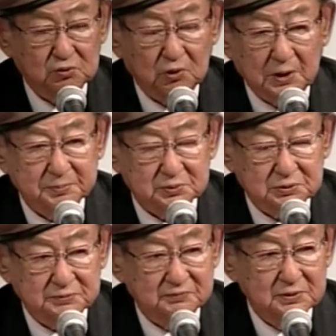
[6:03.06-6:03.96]

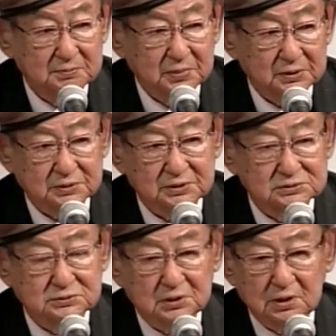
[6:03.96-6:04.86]
cooperative, but
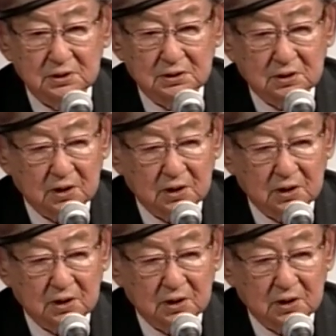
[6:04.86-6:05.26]
this uh,